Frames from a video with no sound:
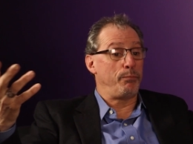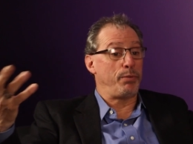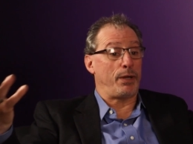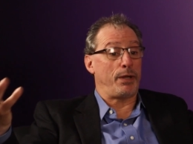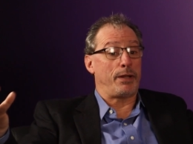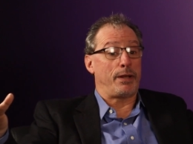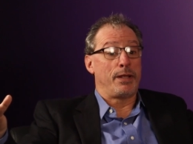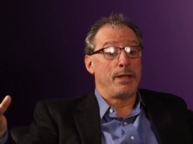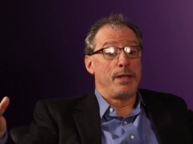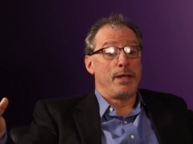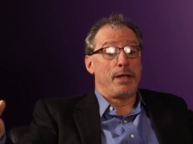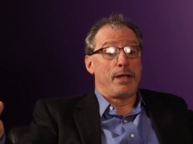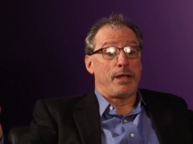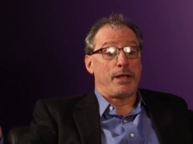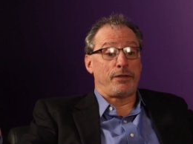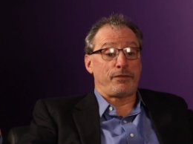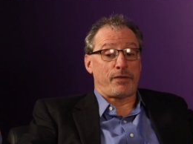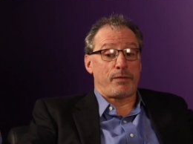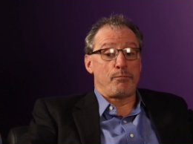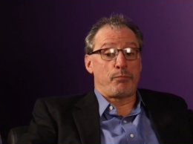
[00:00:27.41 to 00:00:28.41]
But
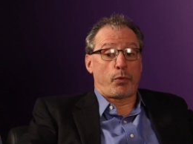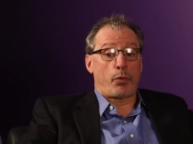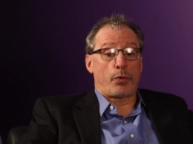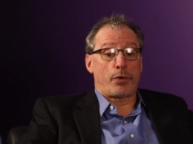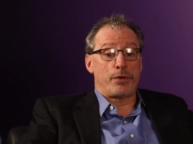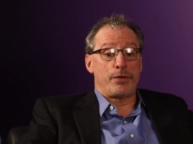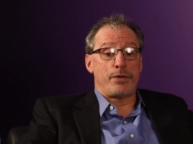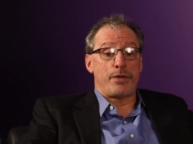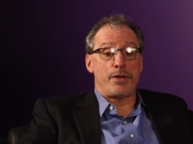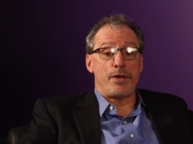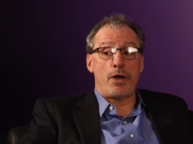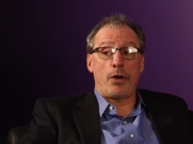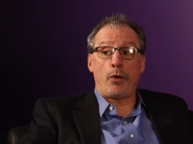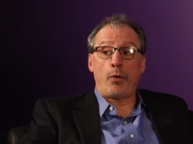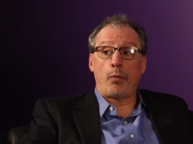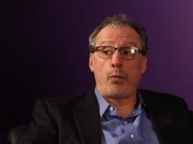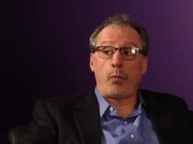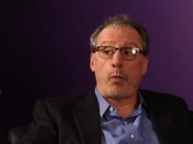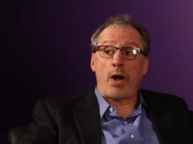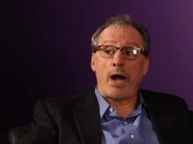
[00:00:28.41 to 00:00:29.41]
it's important to
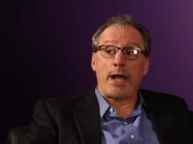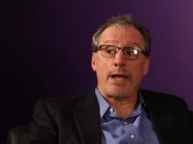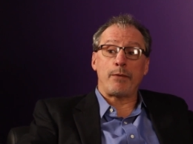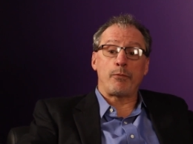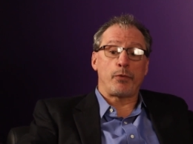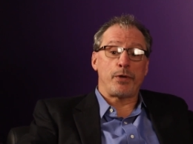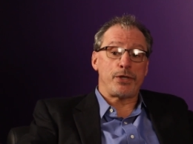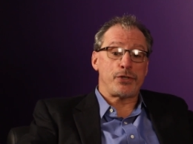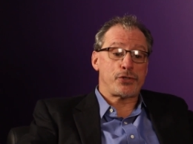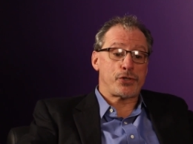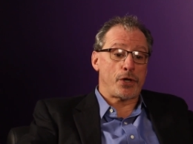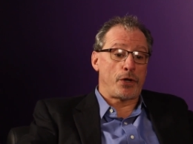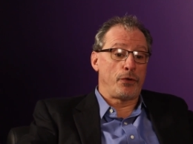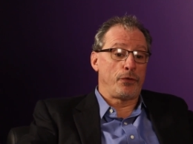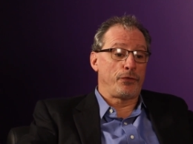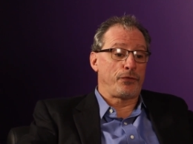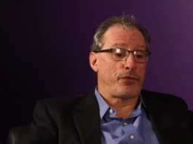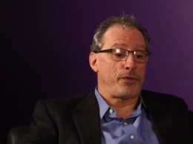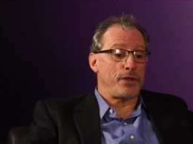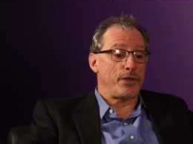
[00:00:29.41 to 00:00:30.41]
know why we
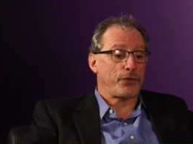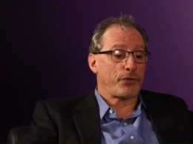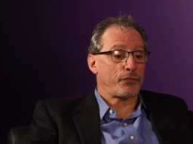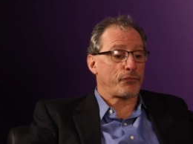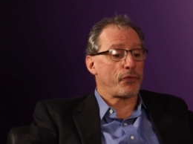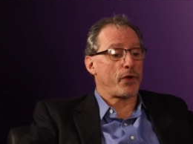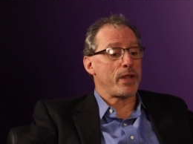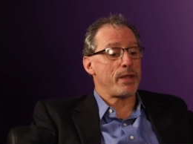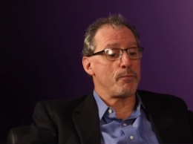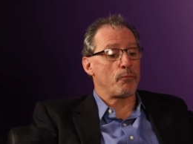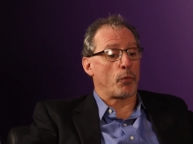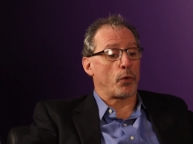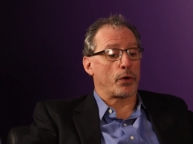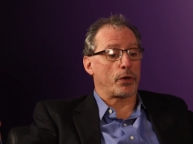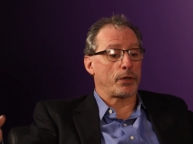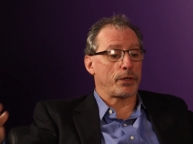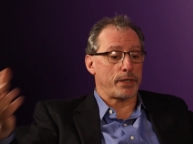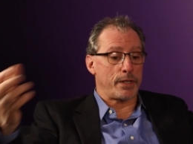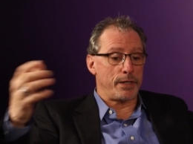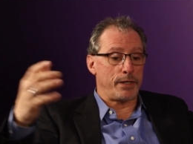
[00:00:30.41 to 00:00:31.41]
chose this
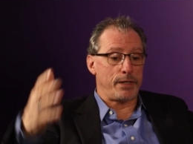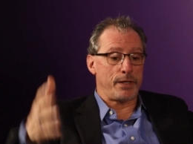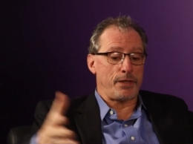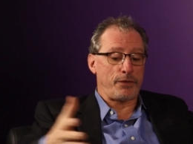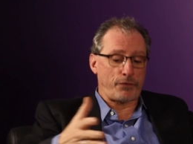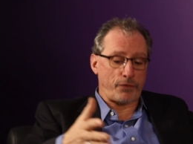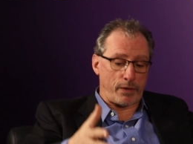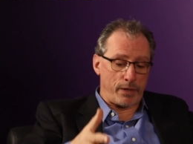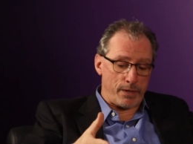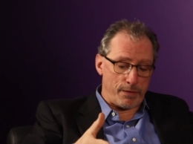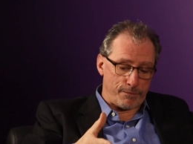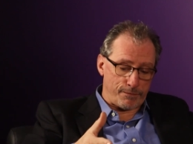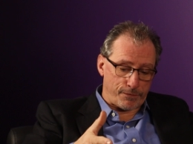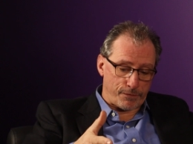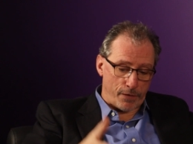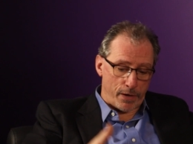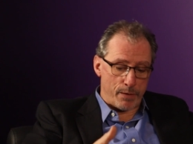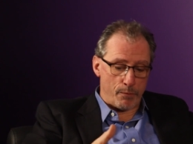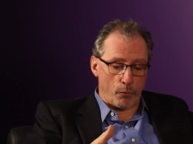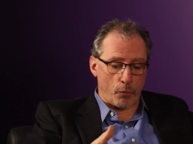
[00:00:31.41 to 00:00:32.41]
framework, and it is a
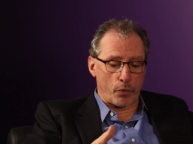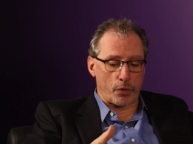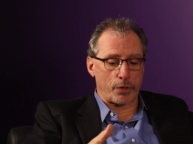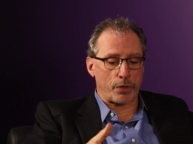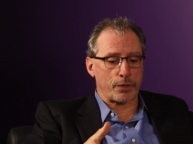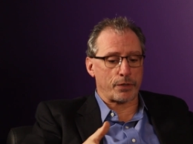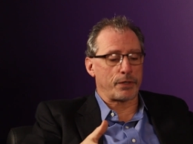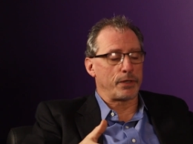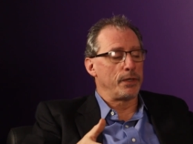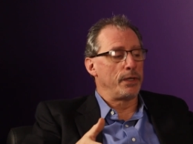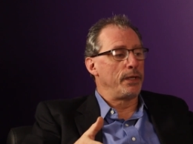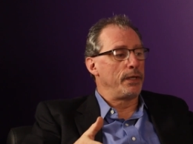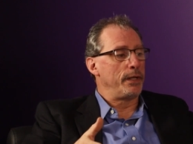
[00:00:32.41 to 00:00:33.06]
framework,